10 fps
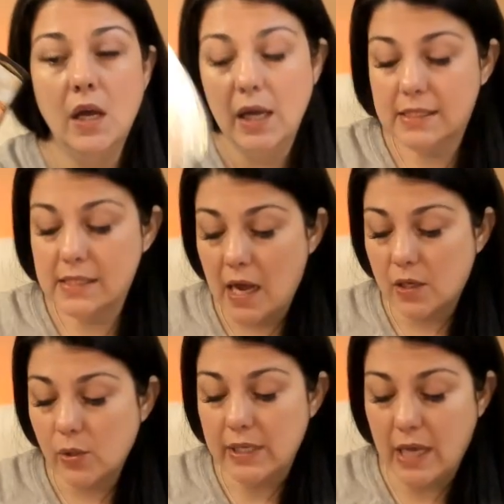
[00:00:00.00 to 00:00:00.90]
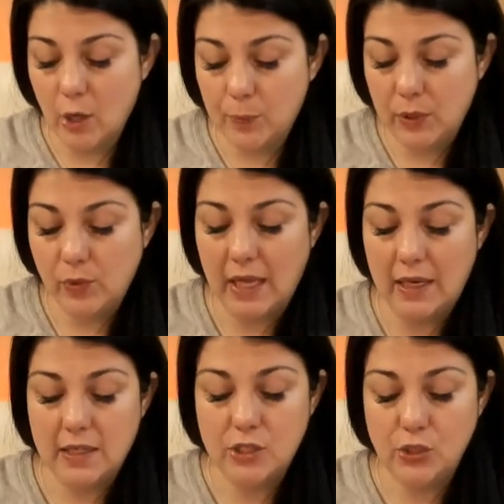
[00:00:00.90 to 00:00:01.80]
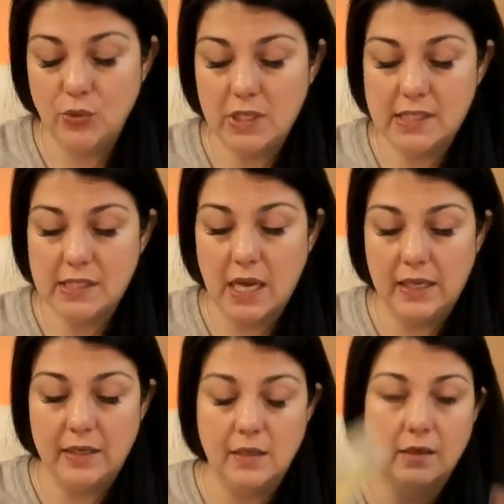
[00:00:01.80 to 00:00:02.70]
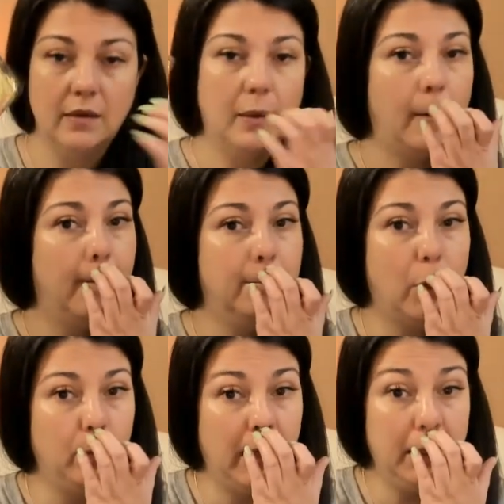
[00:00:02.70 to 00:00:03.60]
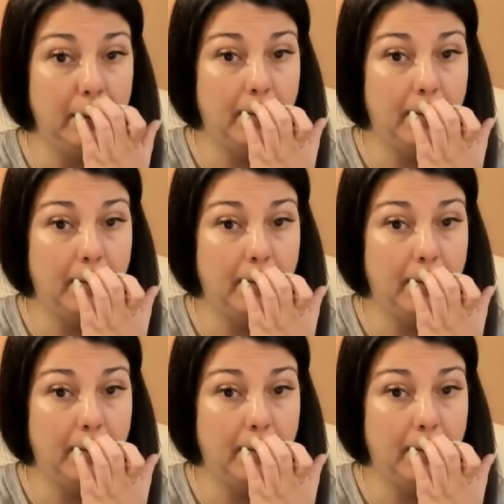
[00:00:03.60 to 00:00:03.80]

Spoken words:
It's not going to help you get into the Sun moment.